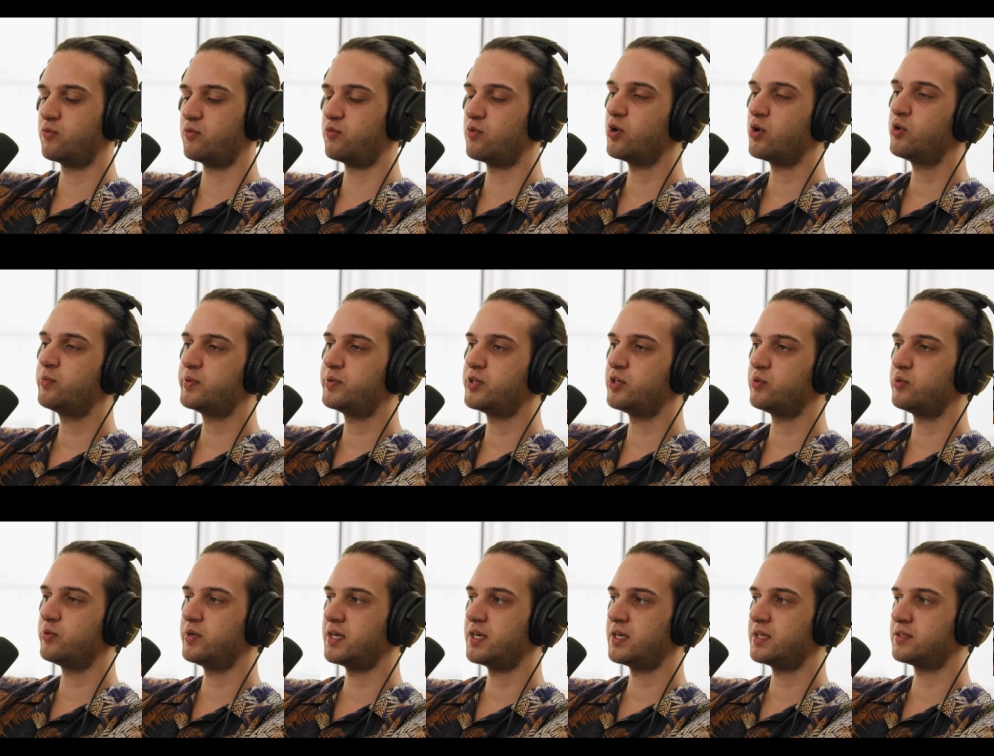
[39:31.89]
rope
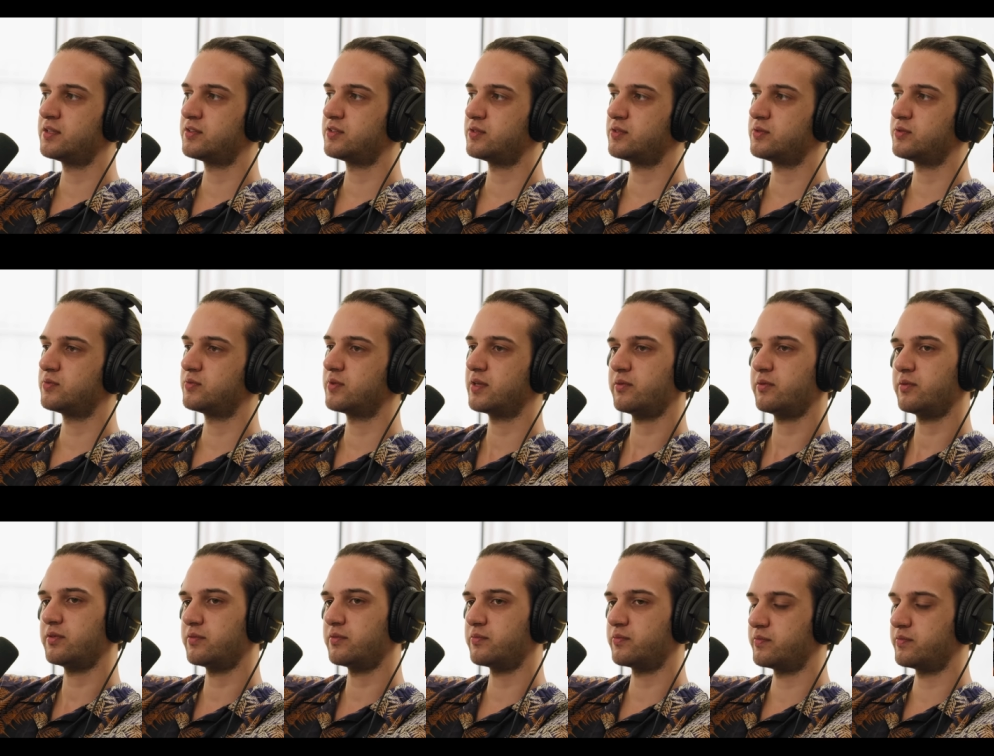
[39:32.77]
you into. But
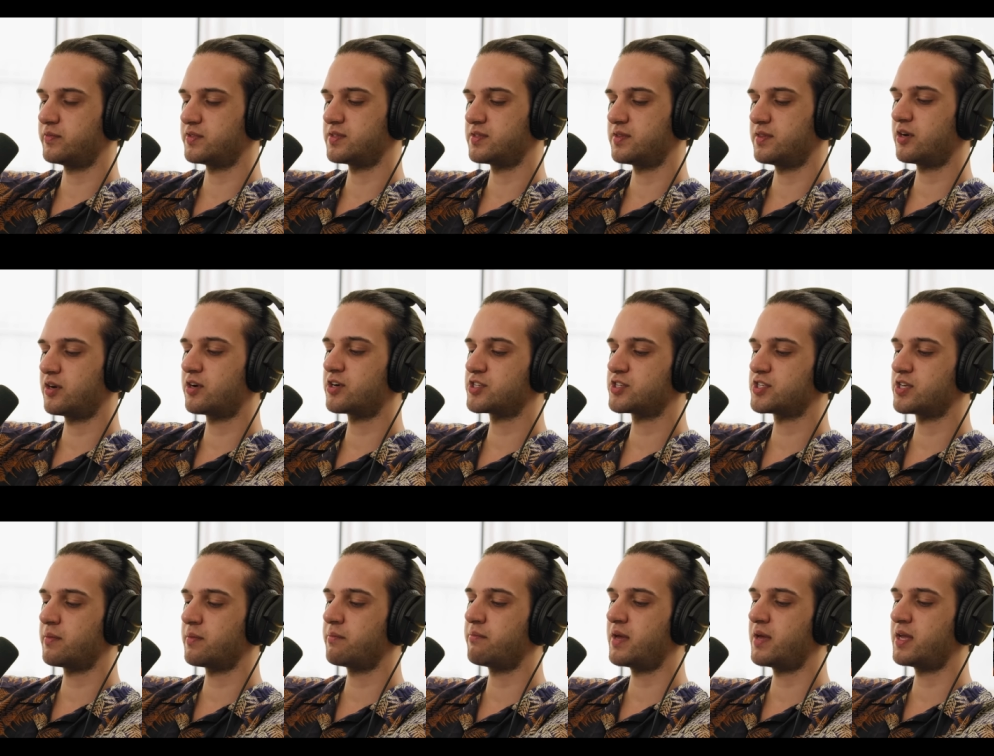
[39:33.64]
there are
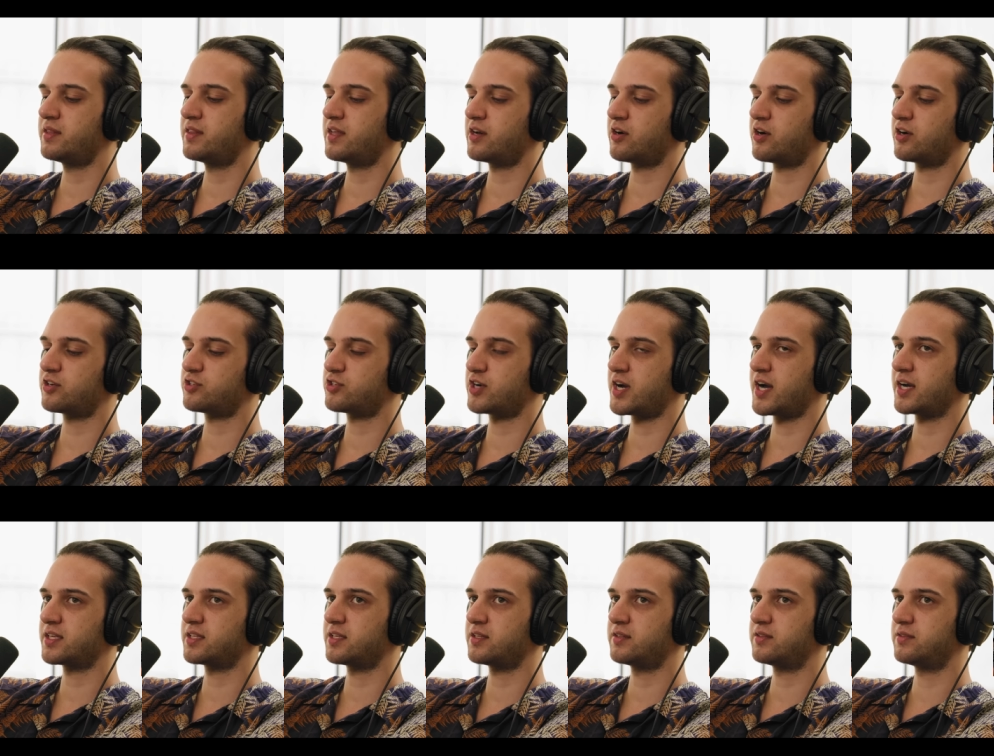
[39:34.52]
some men that are
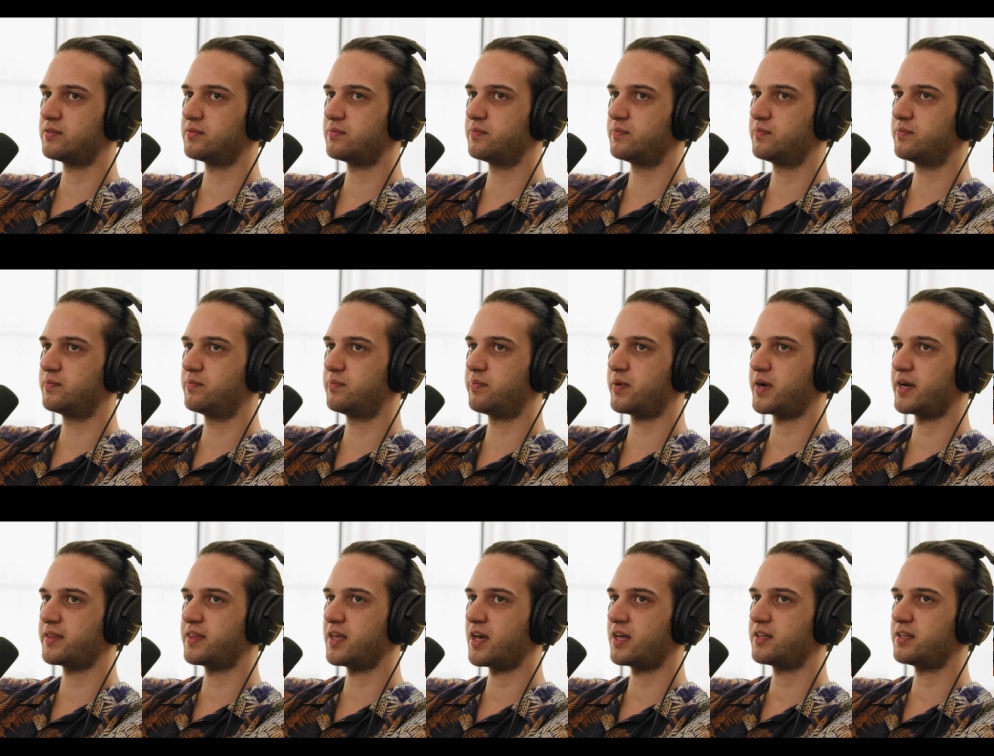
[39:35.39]
attracted
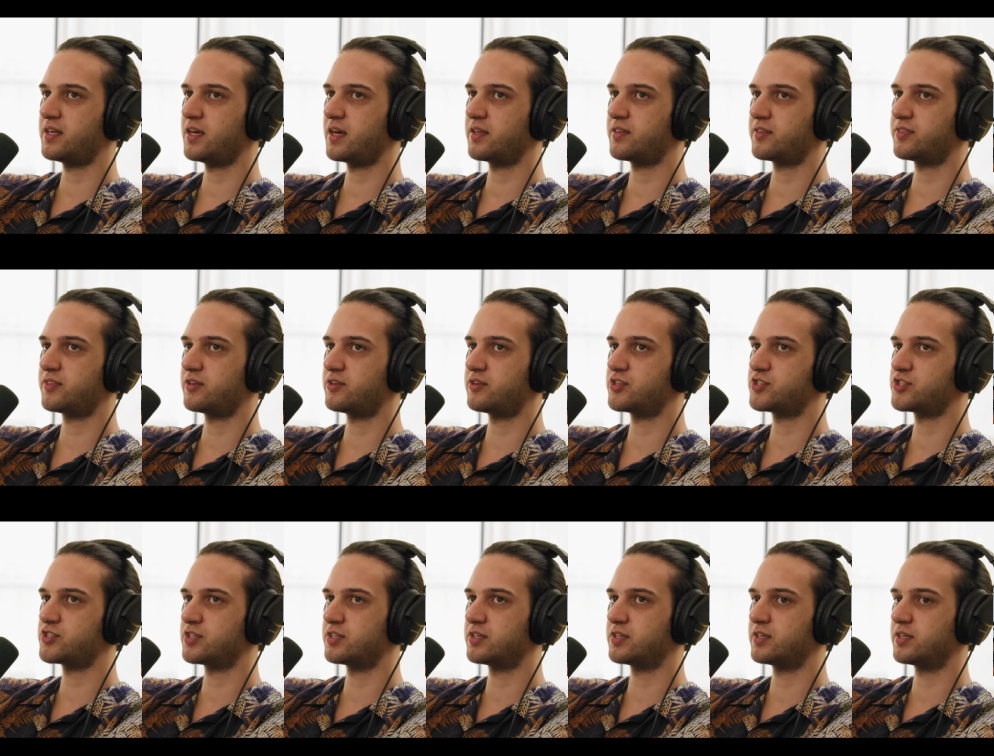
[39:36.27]
by the idea that
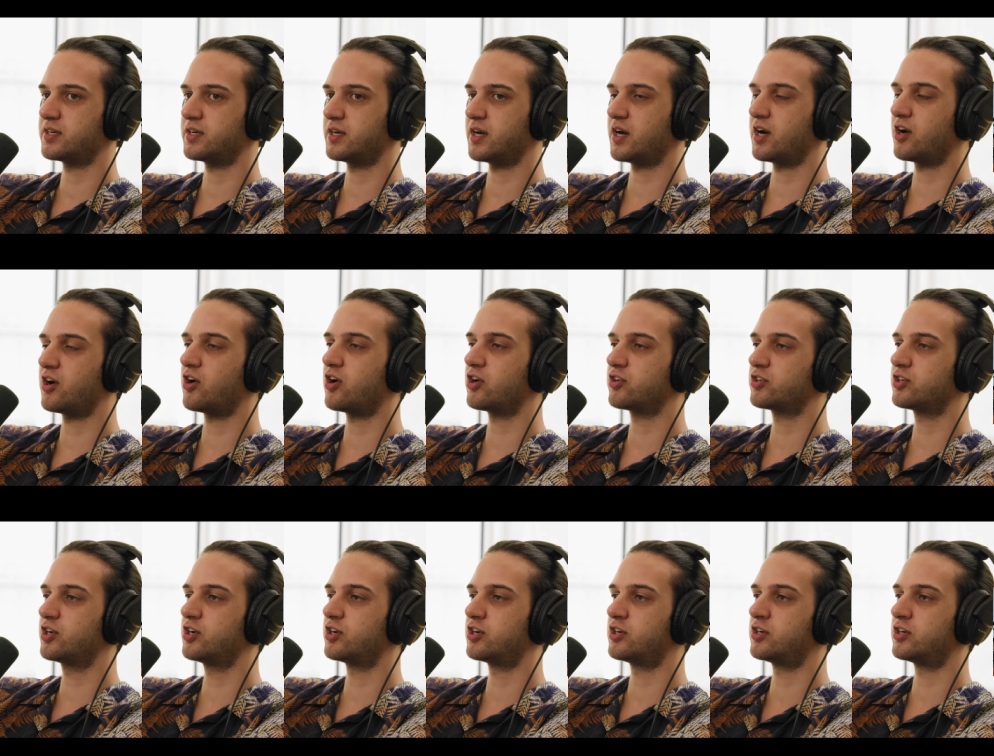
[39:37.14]
there's a
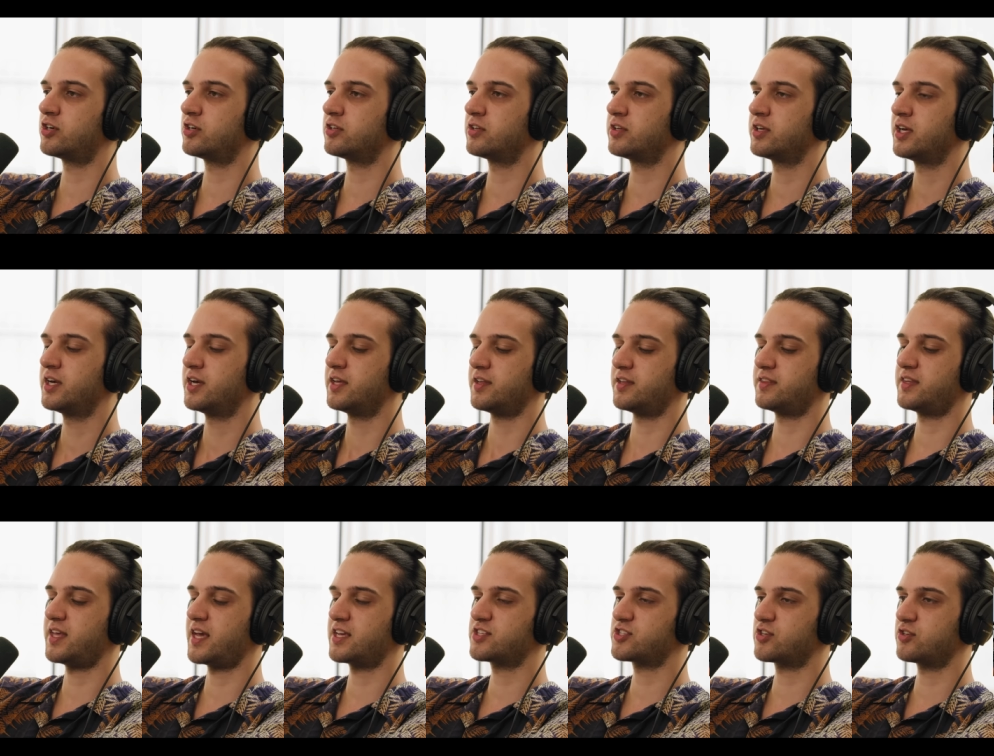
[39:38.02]
hot girl
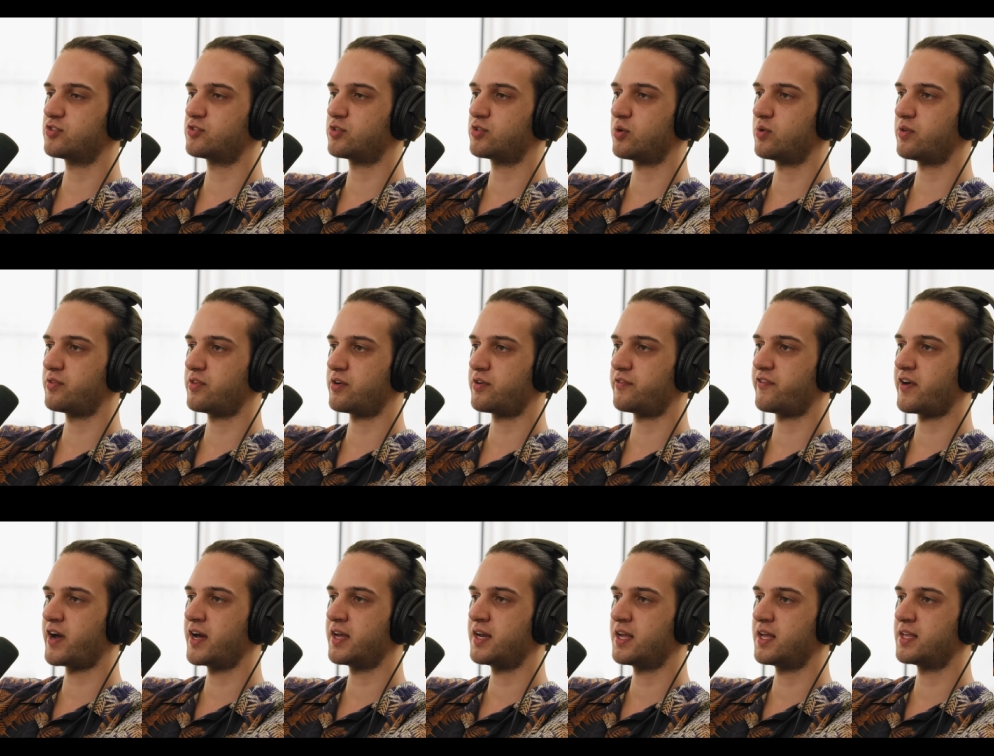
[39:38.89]
that takes control of their
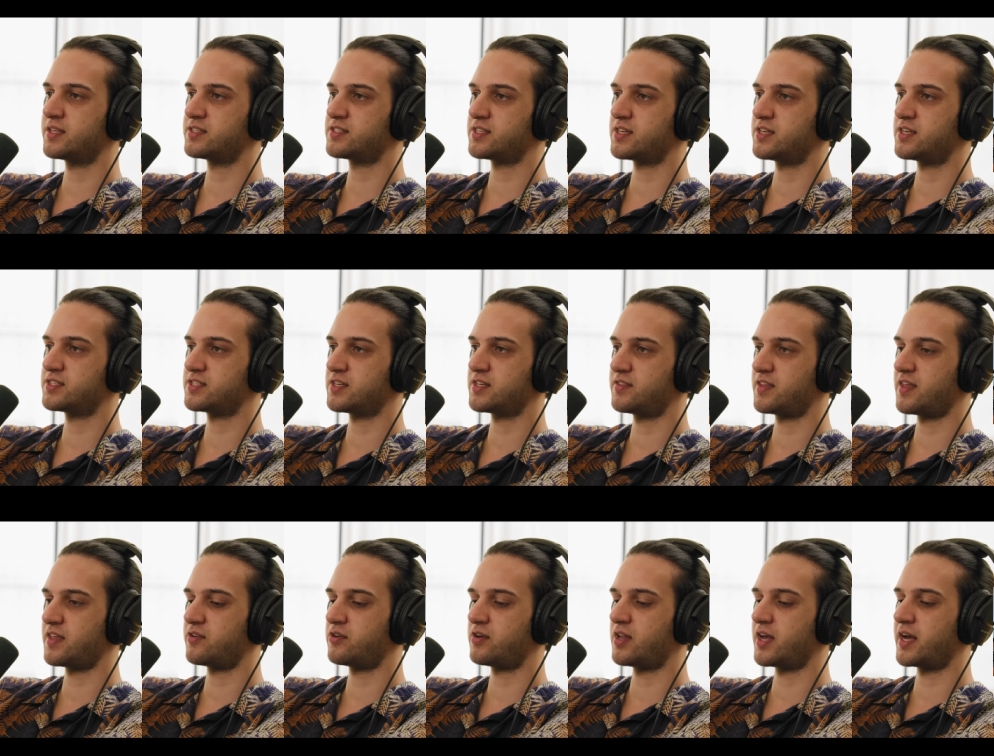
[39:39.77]
finances. And
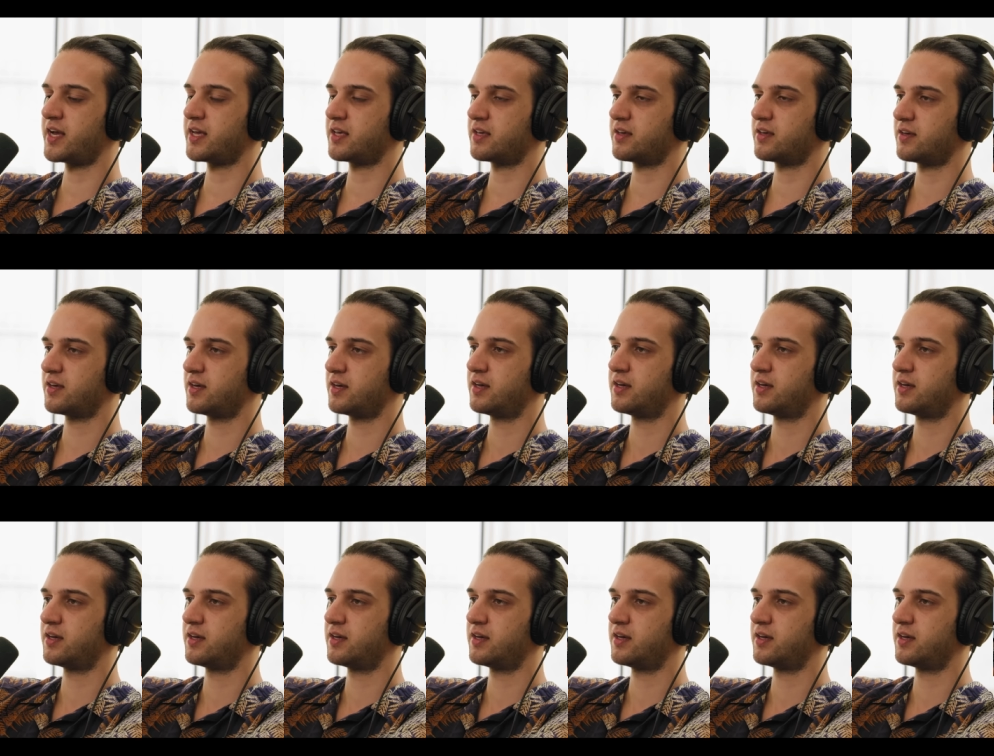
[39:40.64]
then they're like,